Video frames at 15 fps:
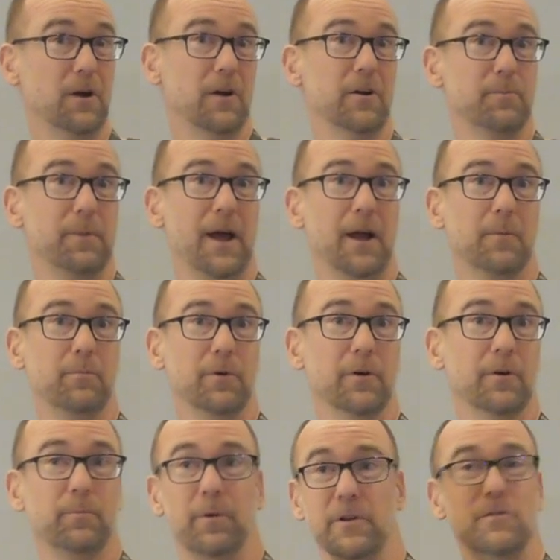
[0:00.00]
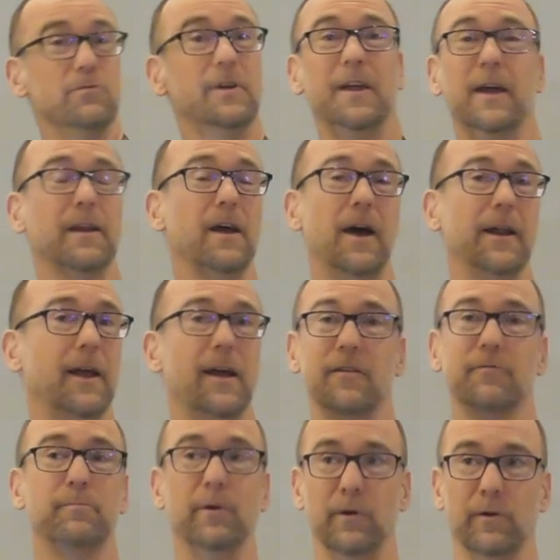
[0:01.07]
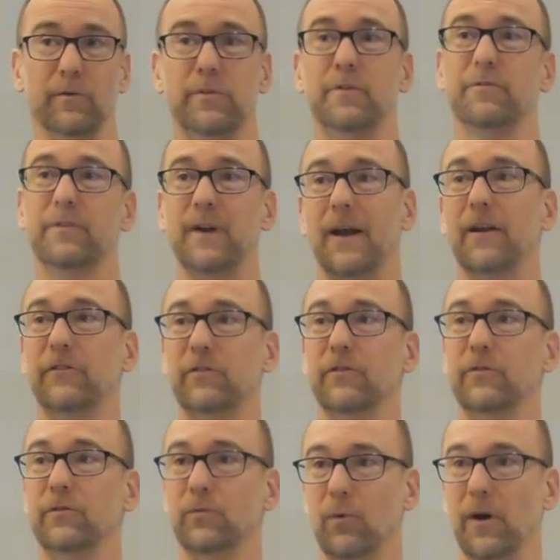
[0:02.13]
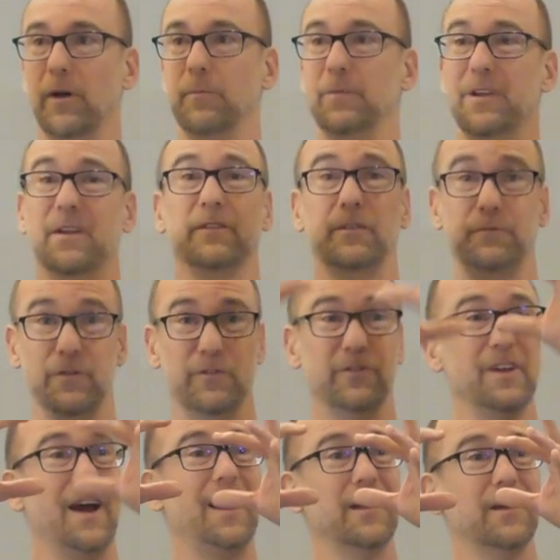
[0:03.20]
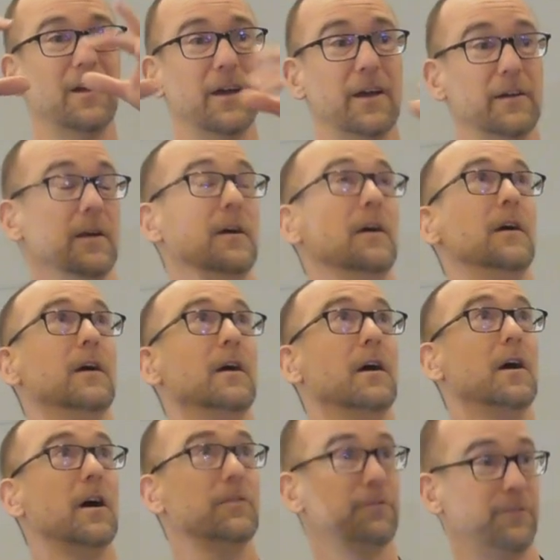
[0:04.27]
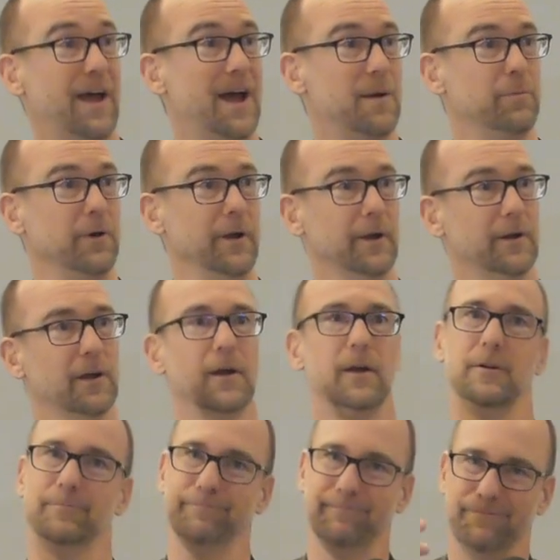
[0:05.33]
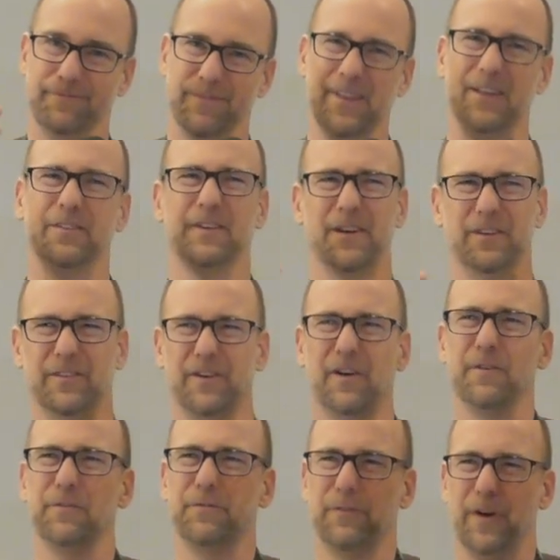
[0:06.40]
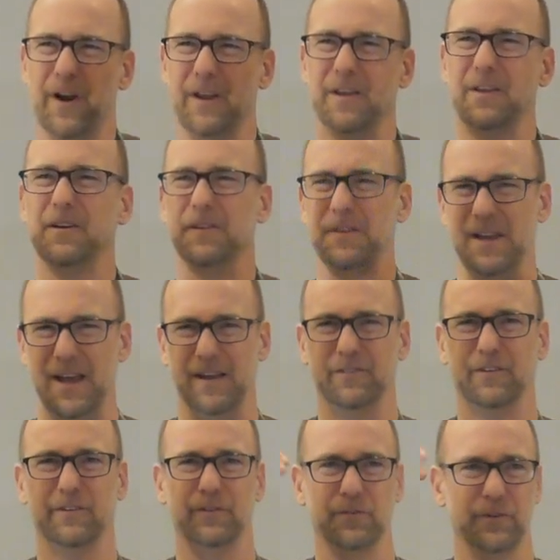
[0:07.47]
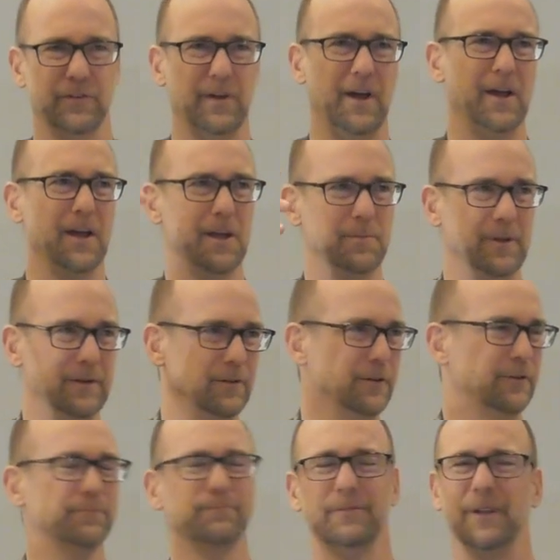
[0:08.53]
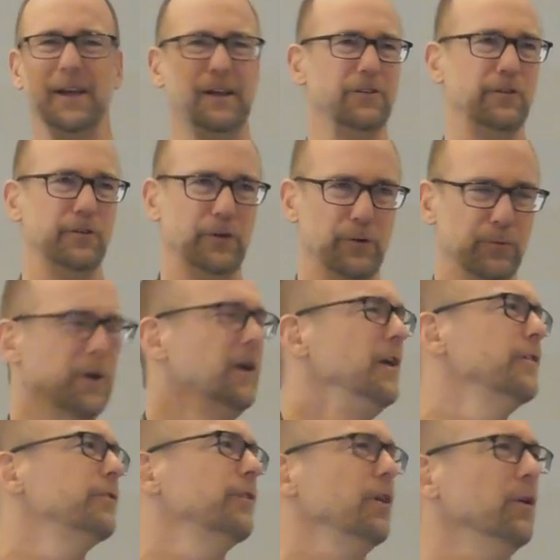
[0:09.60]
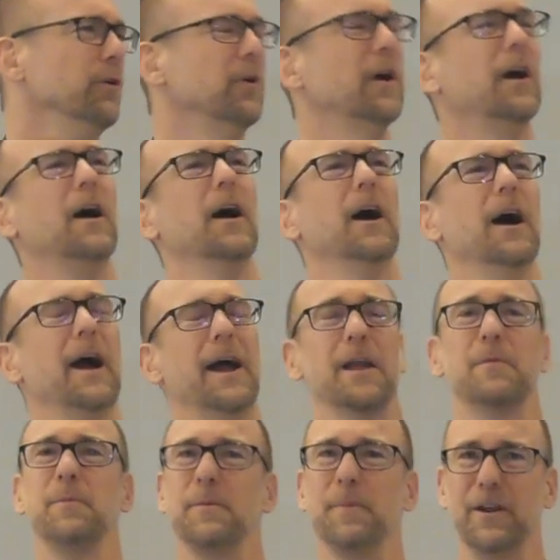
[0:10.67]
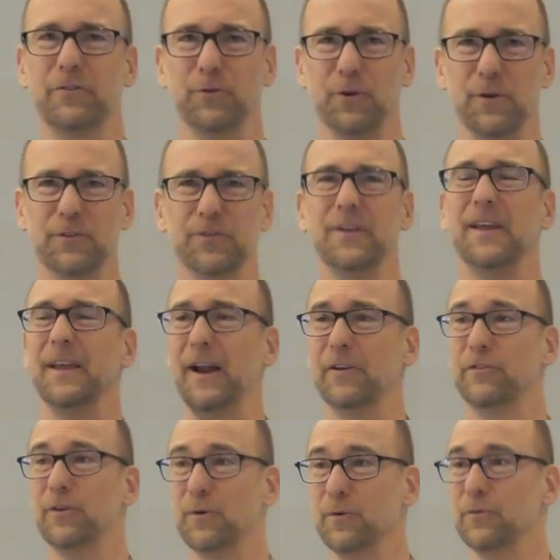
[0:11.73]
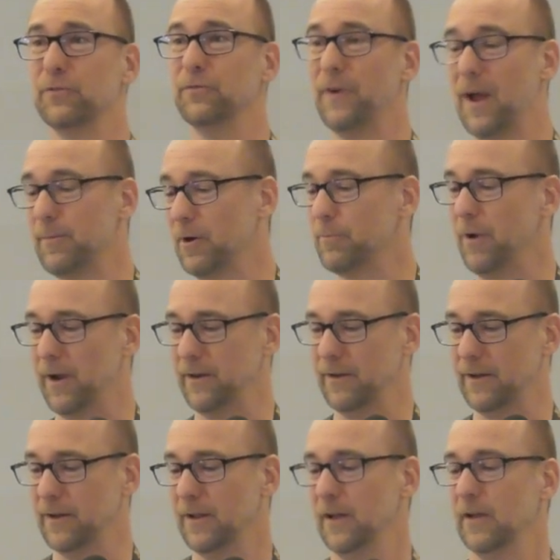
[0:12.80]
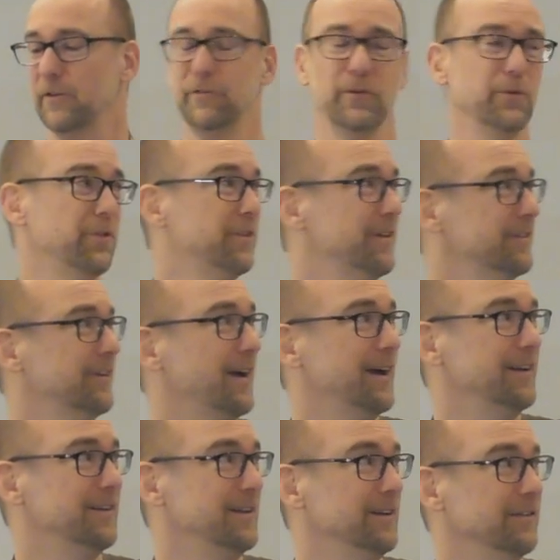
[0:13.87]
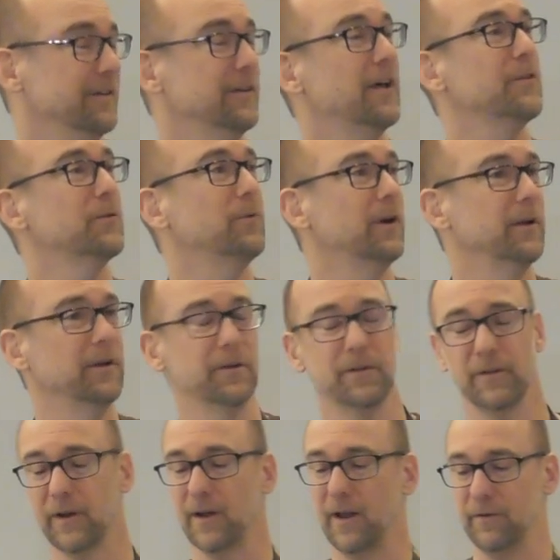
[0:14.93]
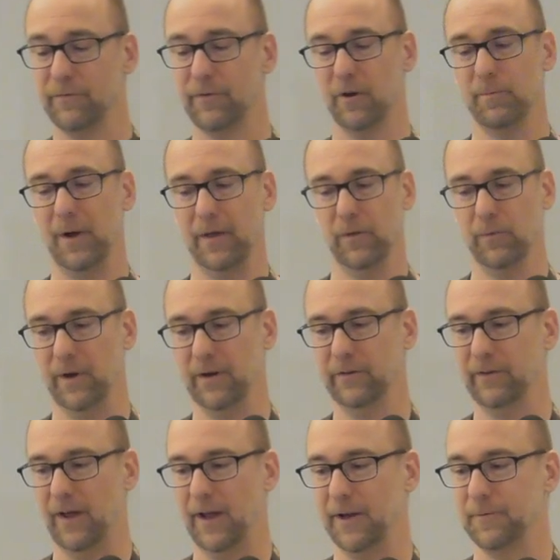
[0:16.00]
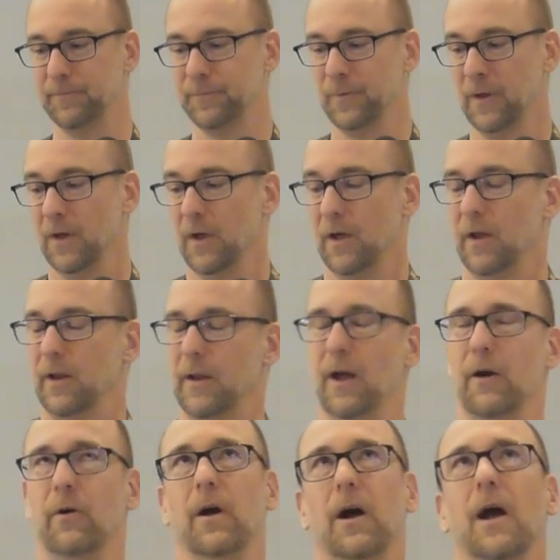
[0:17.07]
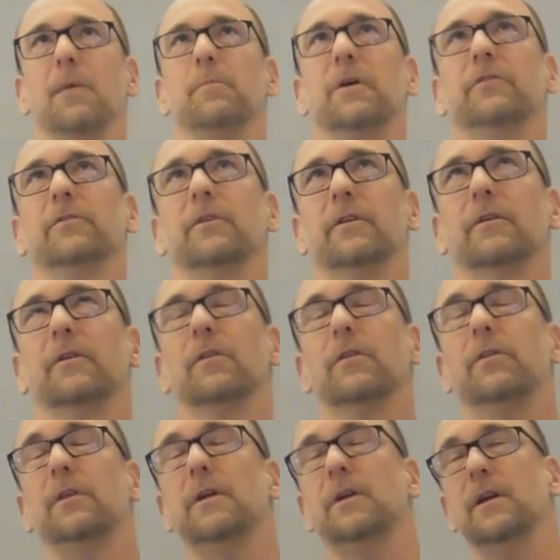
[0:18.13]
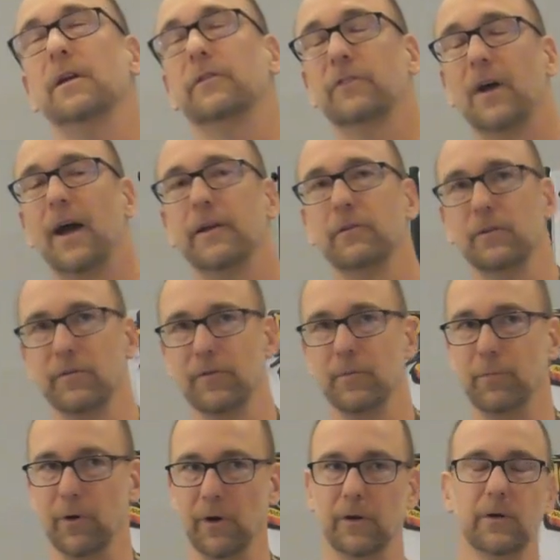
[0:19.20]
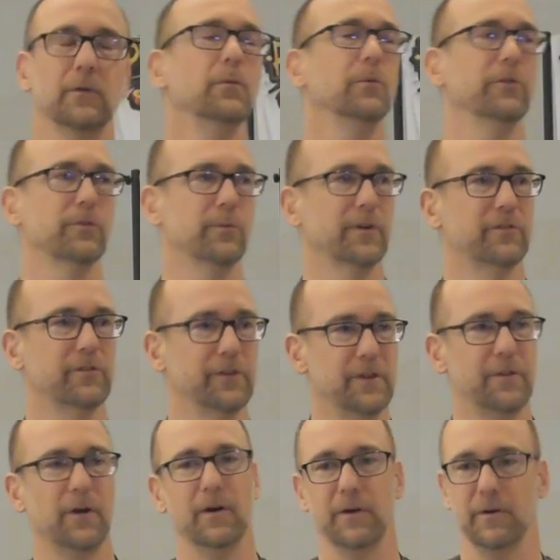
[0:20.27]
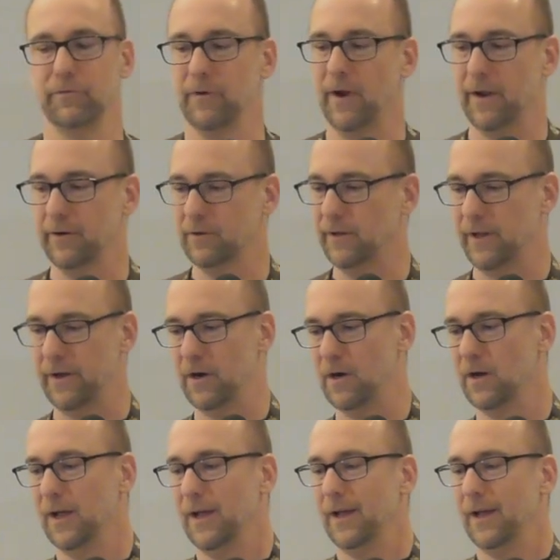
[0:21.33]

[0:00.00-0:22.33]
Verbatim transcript: hardback book, but you cannot have both. You've got to choose one because if you die cut fabric, that's going to start fraying on the edges over time and look like doo-doo. So uh, I had to make my choice, and I chose fabric binding. So this idea is another one that kind of fell by the wayside. Now, I mentioned the title of the book was originally The Art of Ryan Claytor.